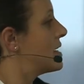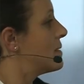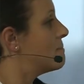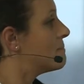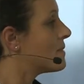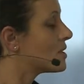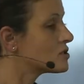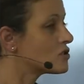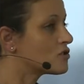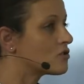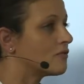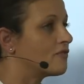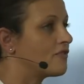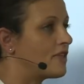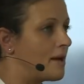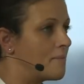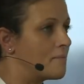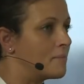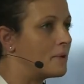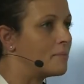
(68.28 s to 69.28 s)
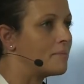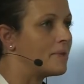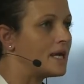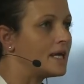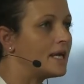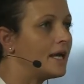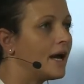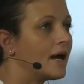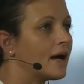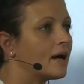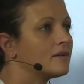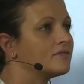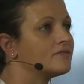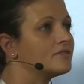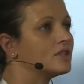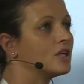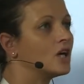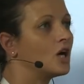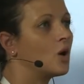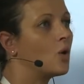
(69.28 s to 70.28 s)
Most of them may
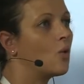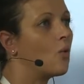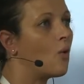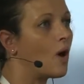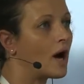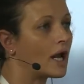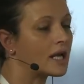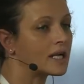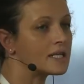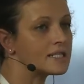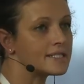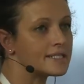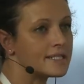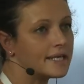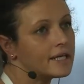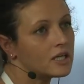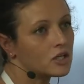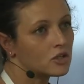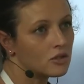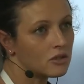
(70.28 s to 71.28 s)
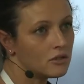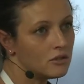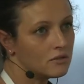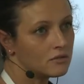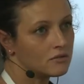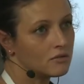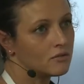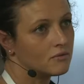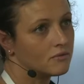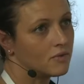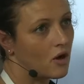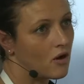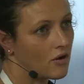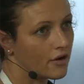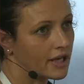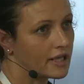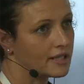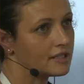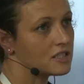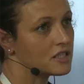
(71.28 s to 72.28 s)
have uh, one single
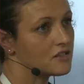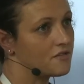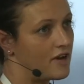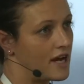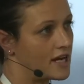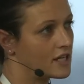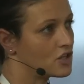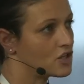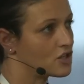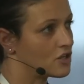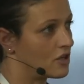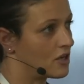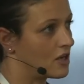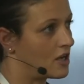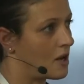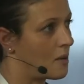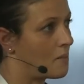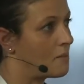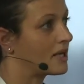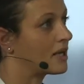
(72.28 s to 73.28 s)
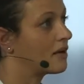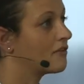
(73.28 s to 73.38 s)
organ dysfunction, but